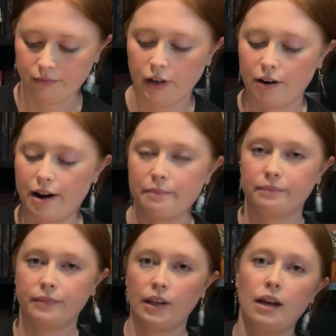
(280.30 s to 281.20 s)
Alright,
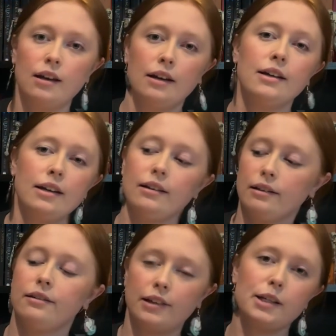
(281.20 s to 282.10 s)

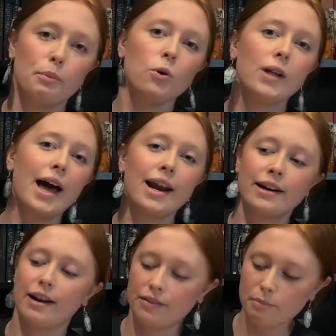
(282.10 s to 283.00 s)
let's pull out
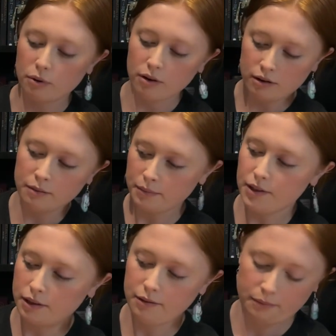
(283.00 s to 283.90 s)
another prompt.